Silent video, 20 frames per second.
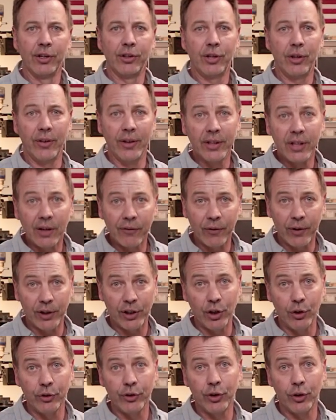to the
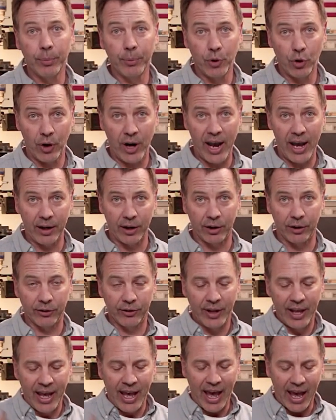different YouTube creators,